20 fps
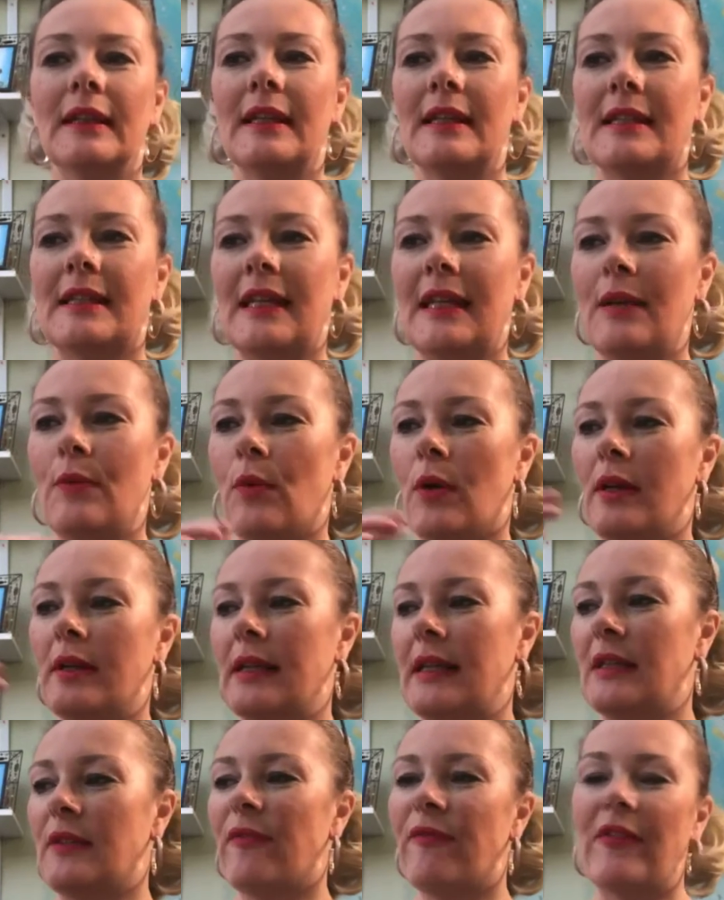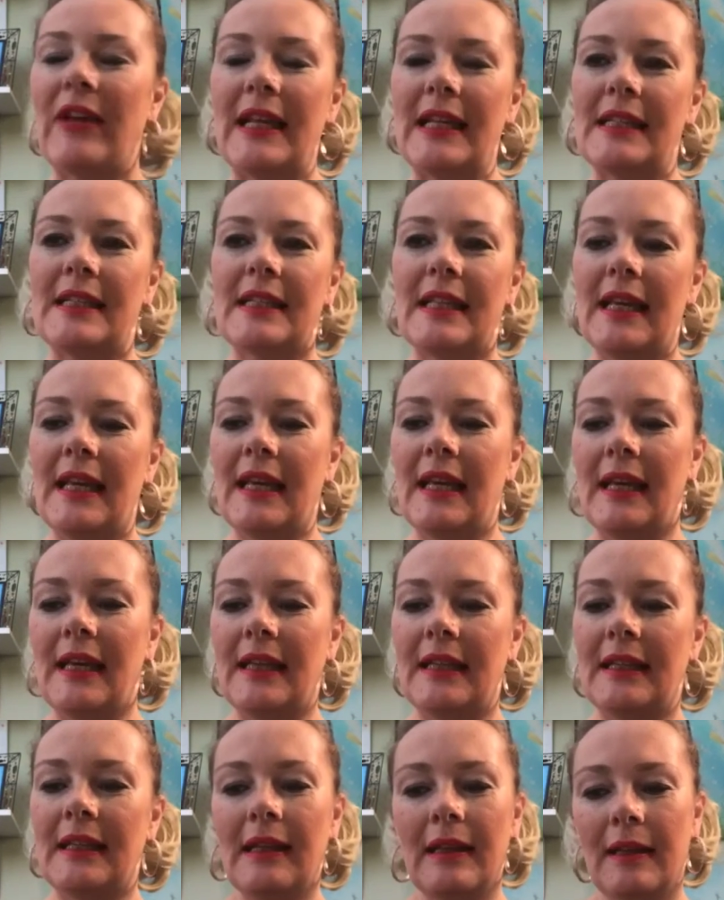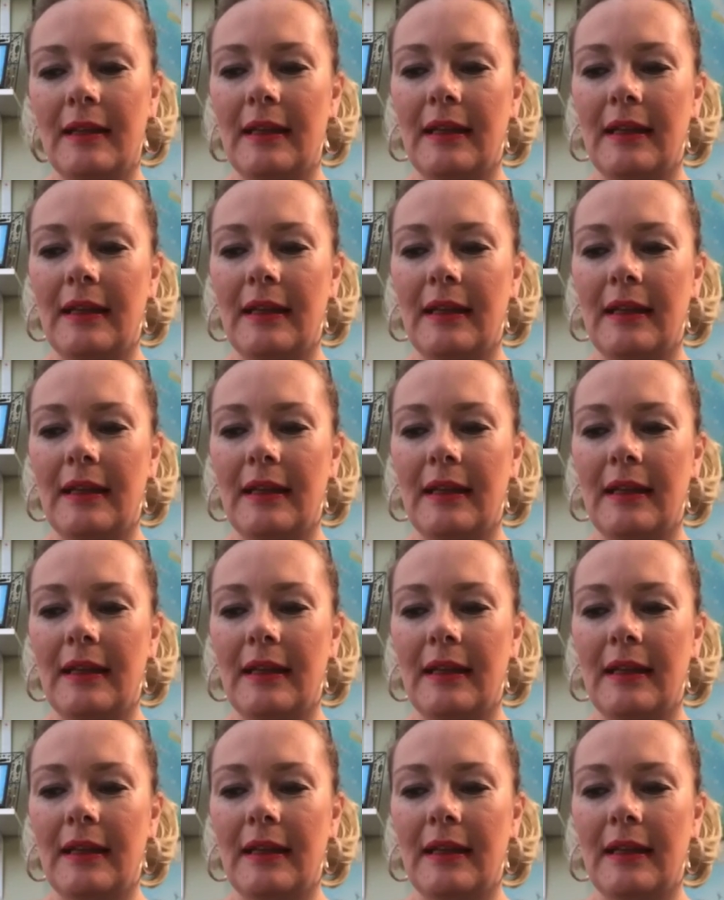see what needs fixing,